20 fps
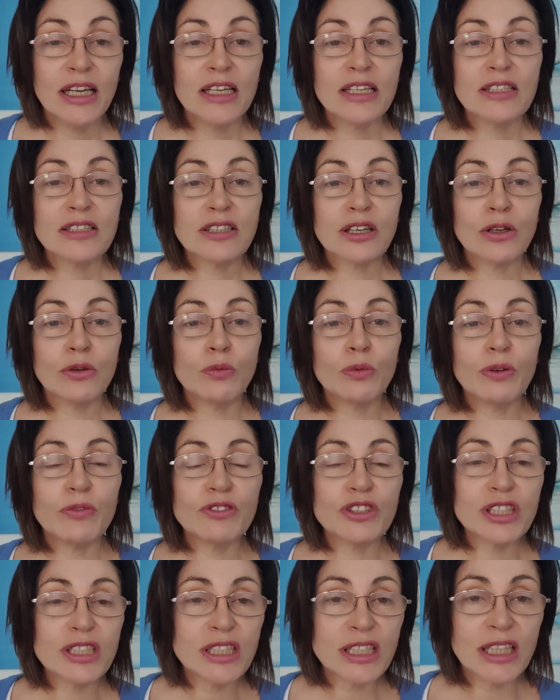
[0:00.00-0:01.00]
So we've
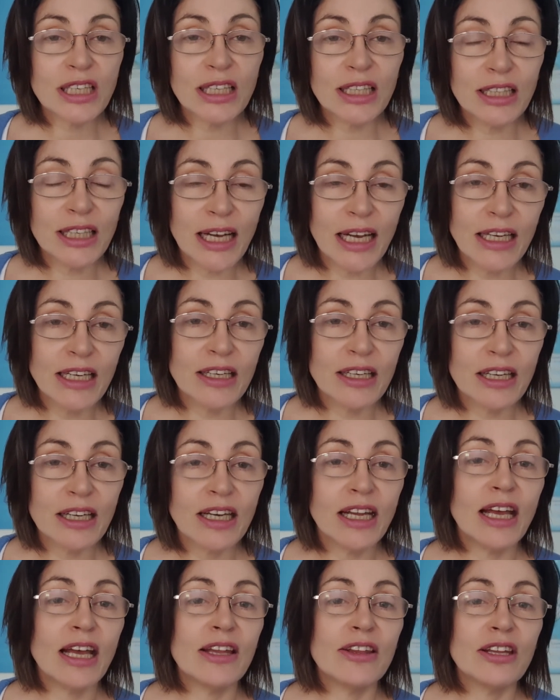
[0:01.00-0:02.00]
just collated
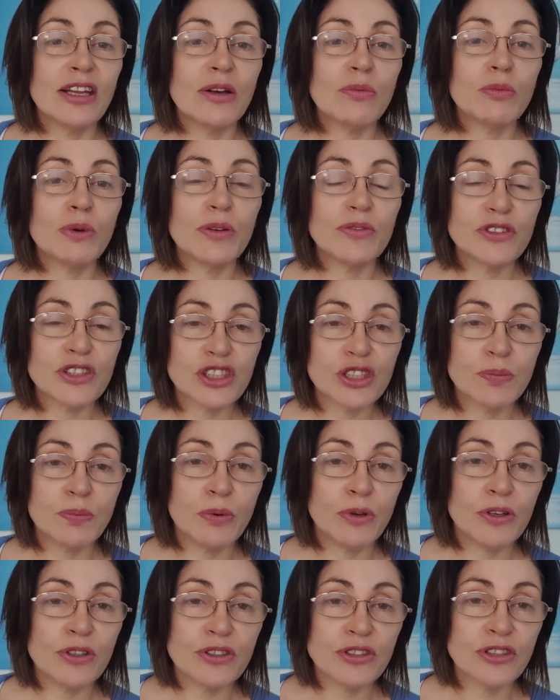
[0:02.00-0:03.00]
it, and then we've
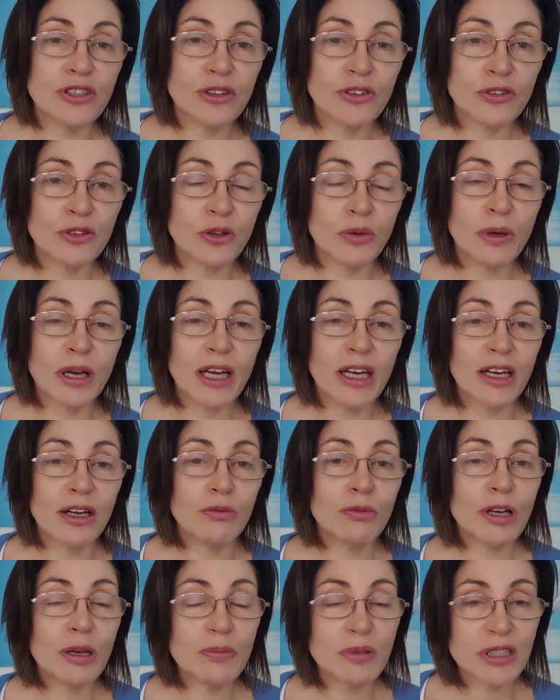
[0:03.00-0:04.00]
dispersed it throughout our
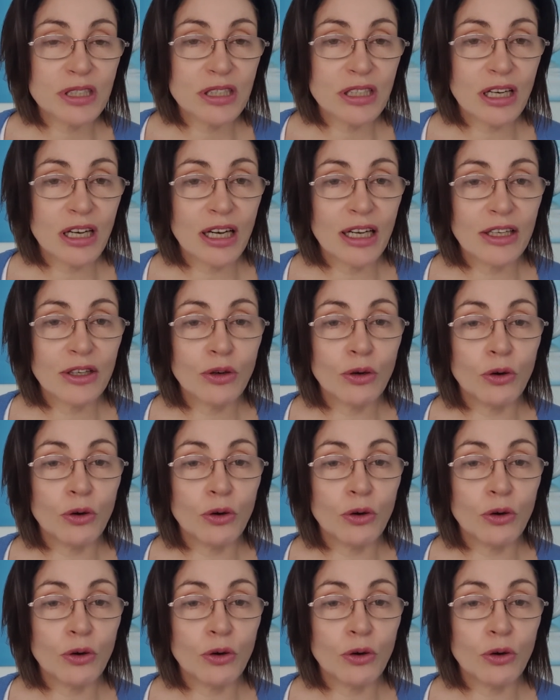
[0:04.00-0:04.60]
website,